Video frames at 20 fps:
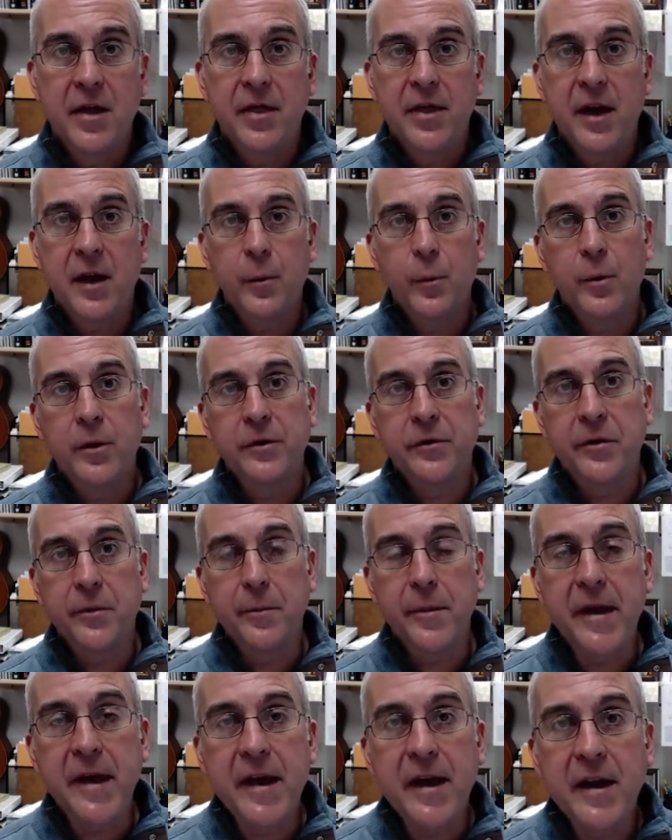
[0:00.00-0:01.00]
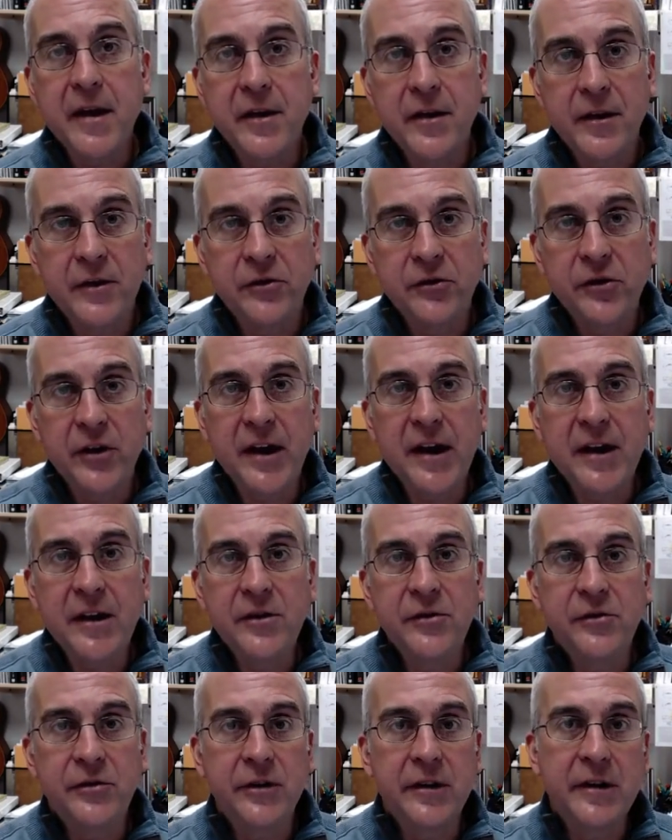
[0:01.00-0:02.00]
that would demand a
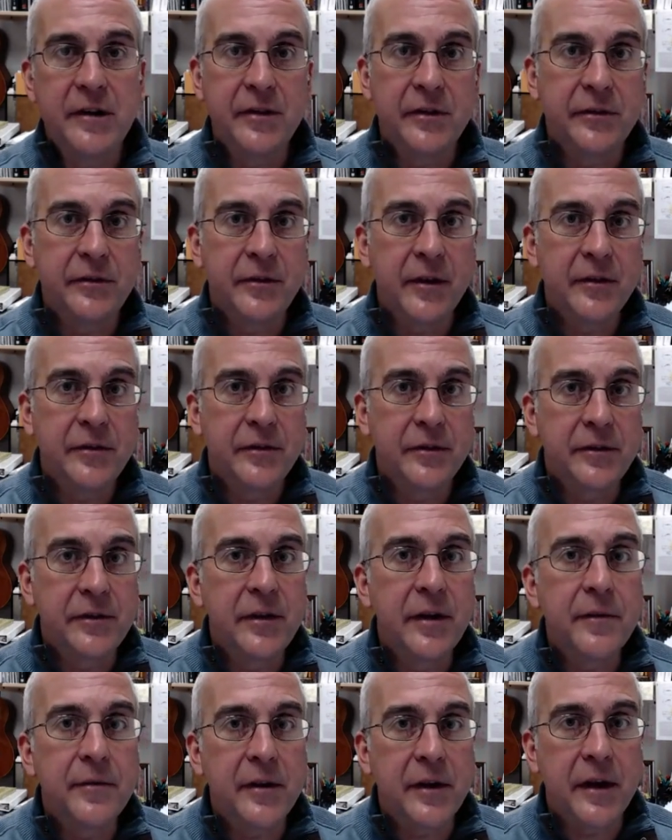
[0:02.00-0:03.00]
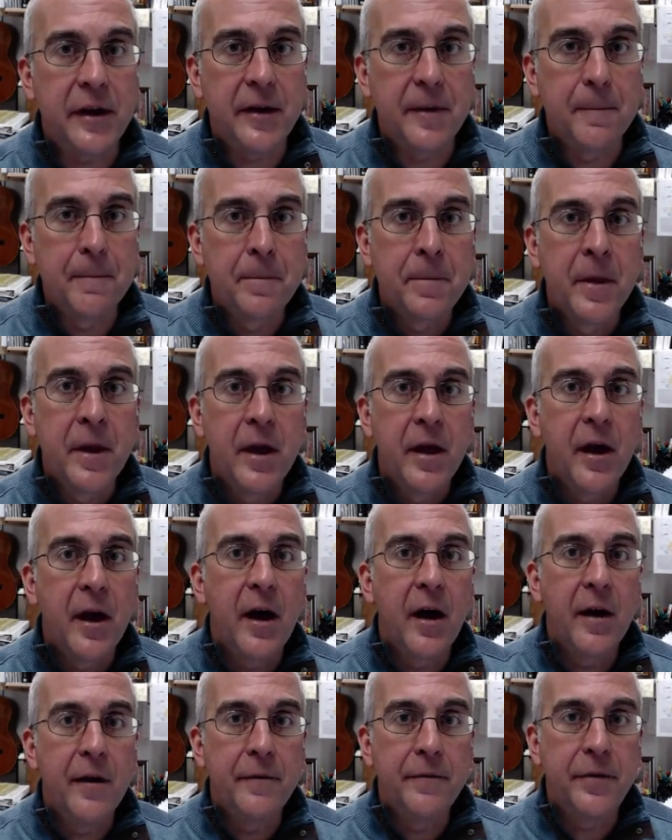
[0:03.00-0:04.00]
change in the sensitivity
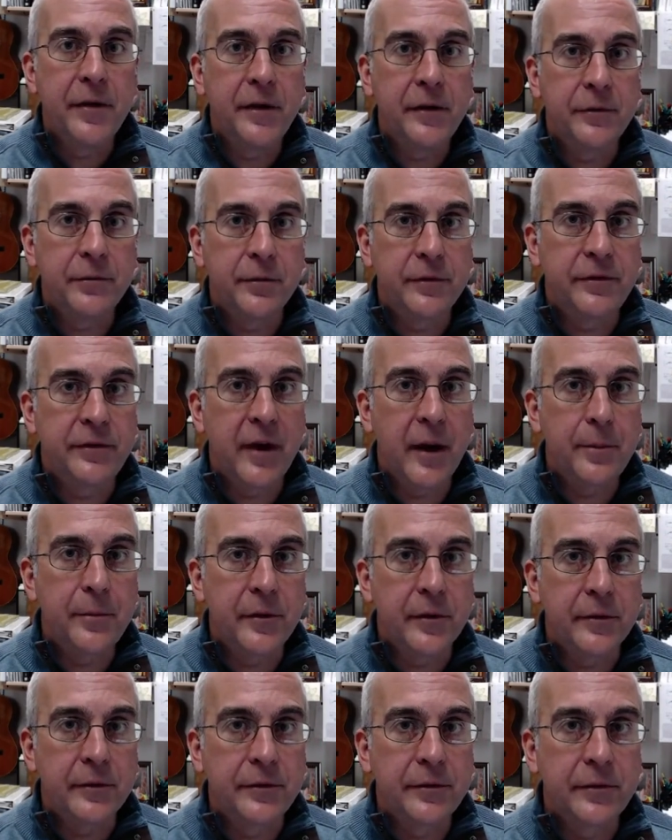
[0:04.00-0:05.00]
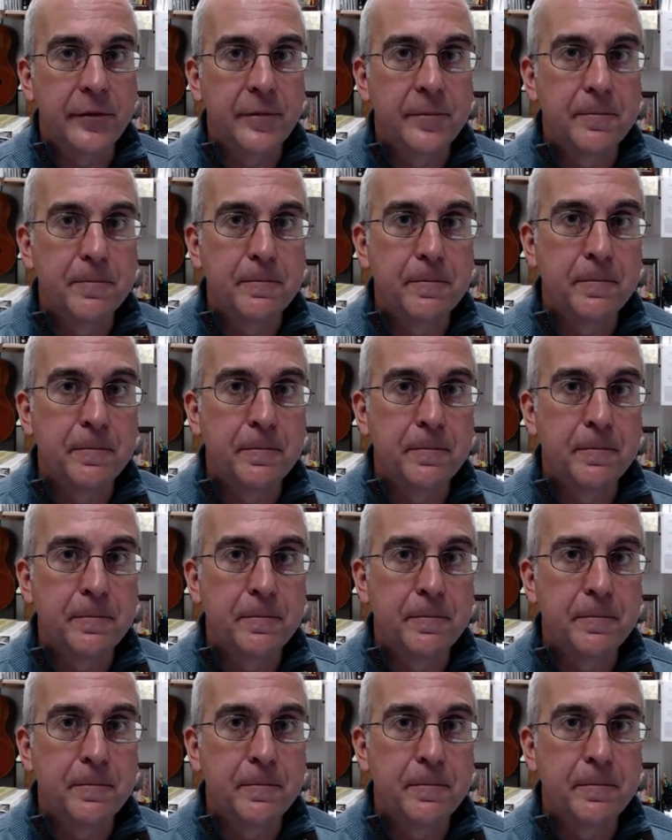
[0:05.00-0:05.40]
of these receptors.